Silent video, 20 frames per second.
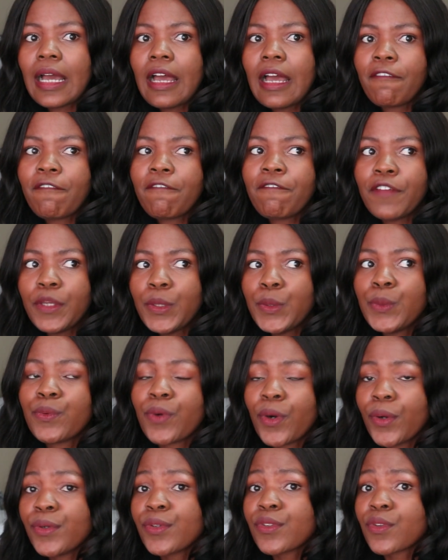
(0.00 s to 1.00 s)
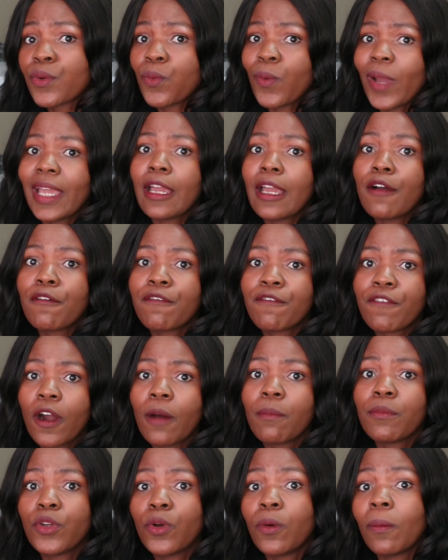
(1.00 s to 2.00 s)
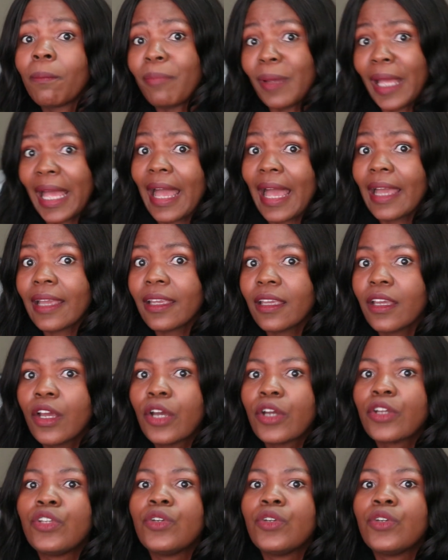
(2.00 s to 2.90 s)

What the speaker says: a few rows away from your bag.